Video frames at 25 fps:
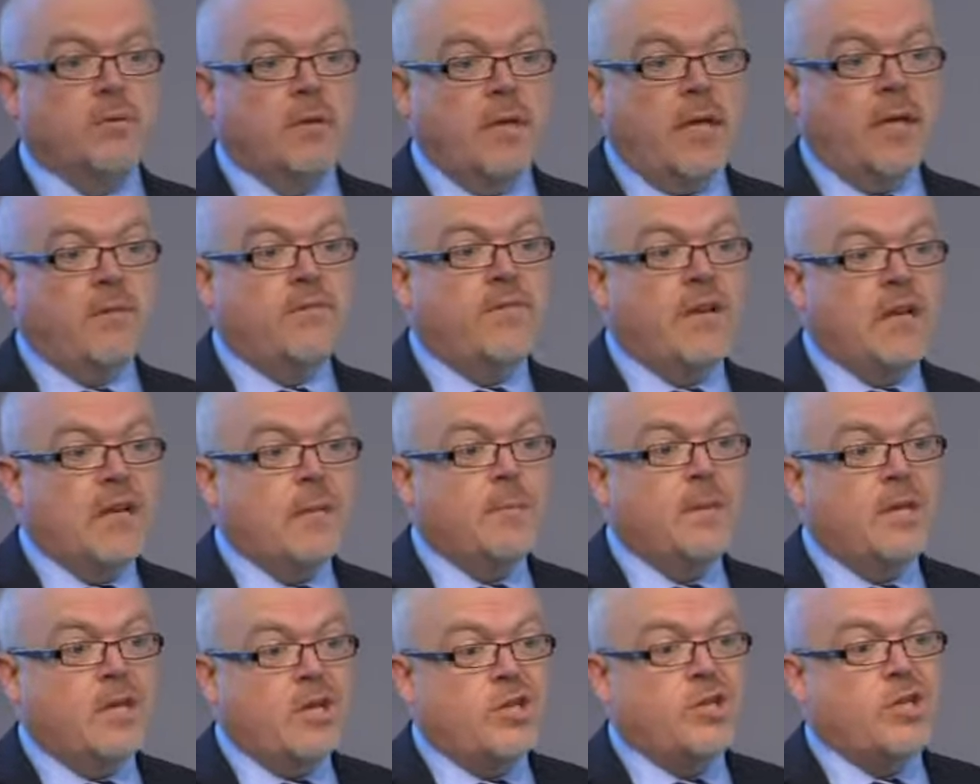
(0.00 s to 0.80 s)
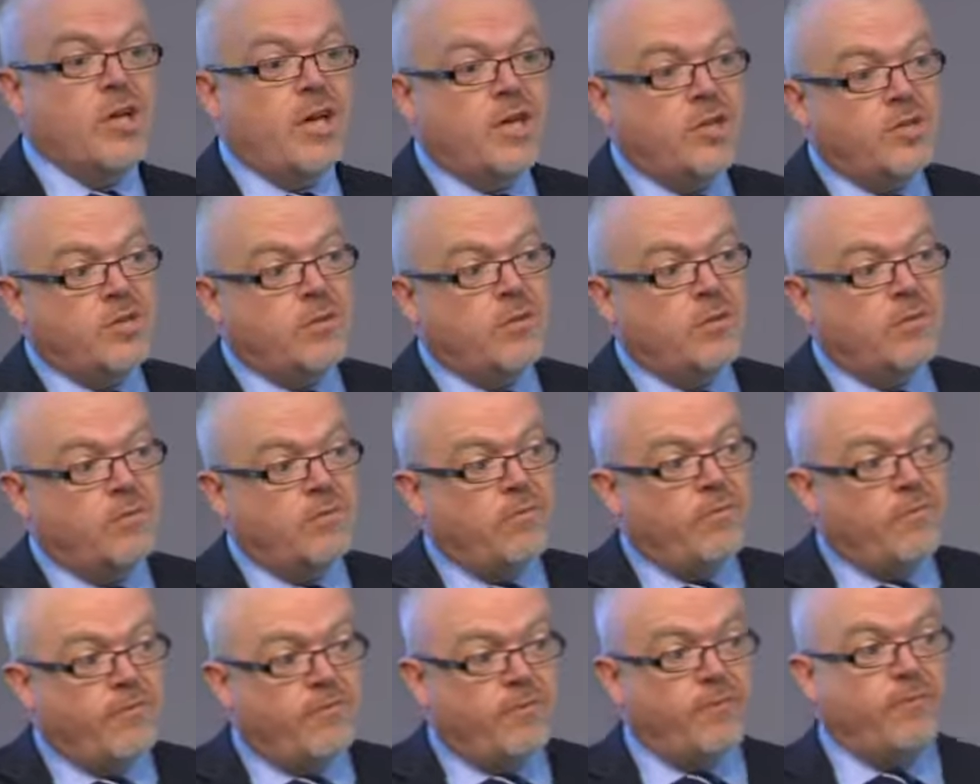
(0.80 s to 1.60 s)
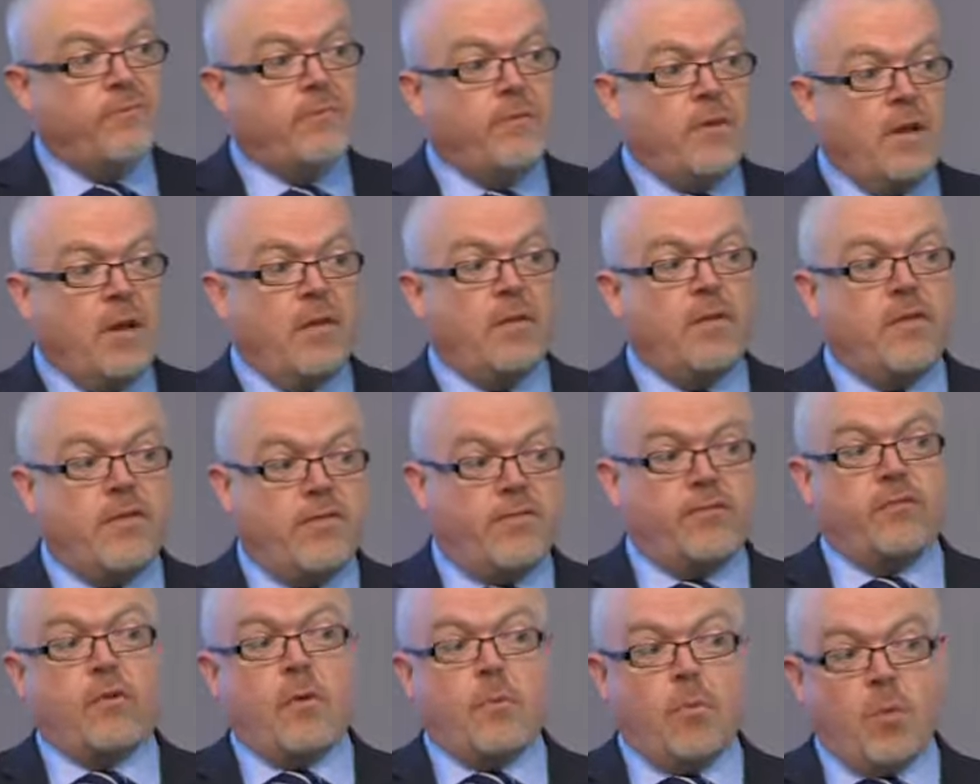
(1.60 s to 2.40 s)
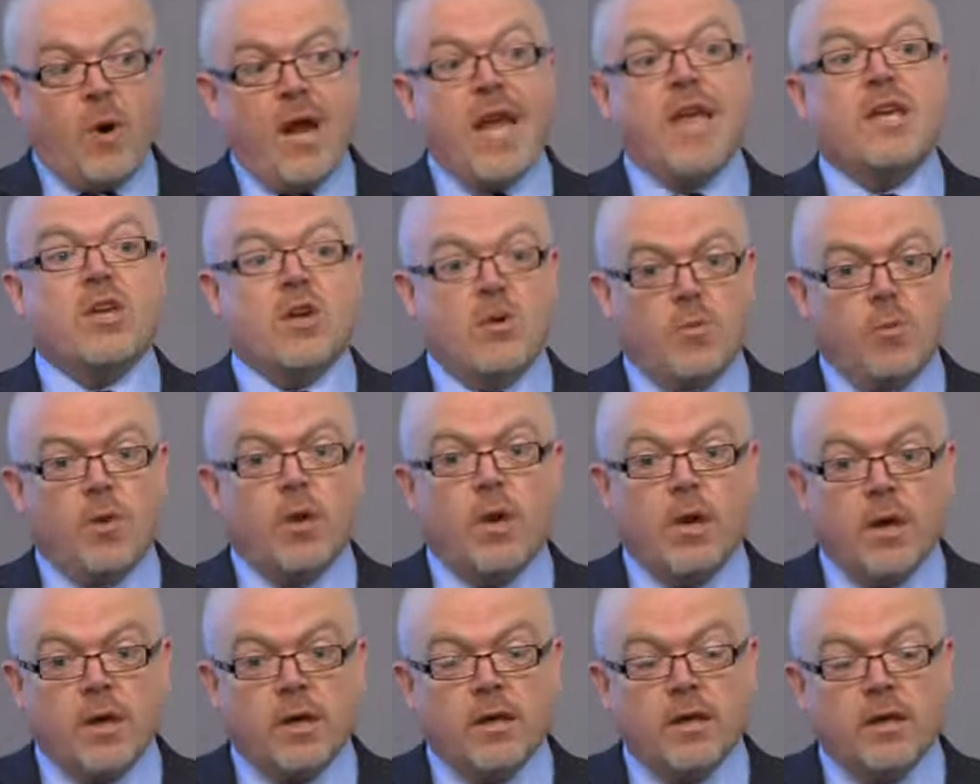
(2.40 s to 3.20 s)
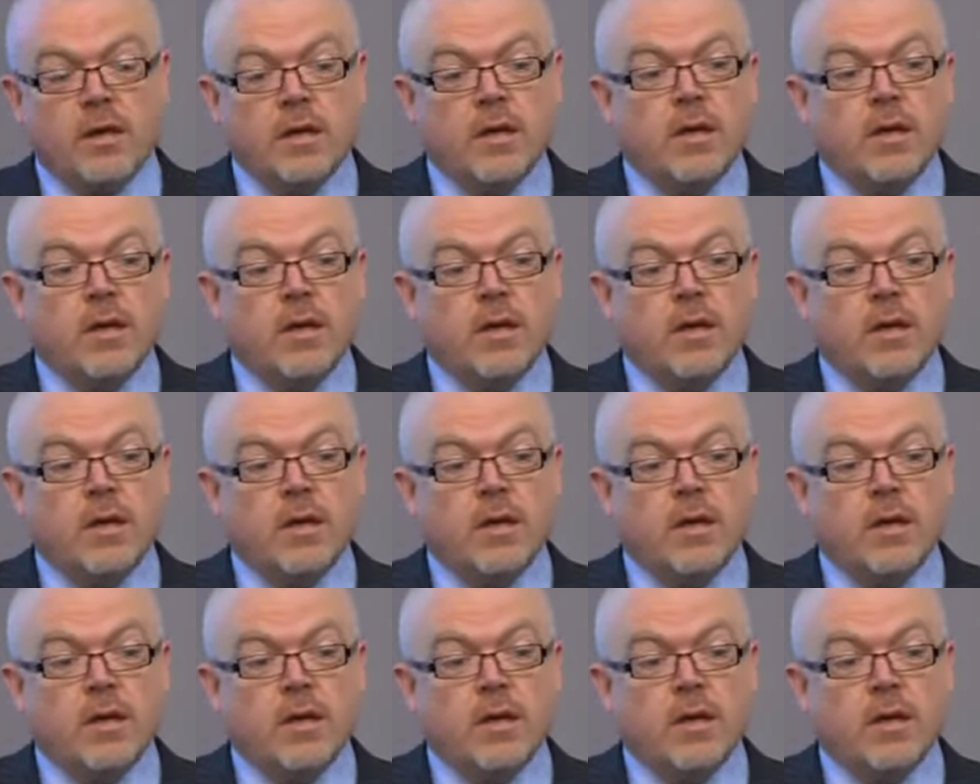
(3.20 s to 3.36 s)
and fundamentally change, from where you work.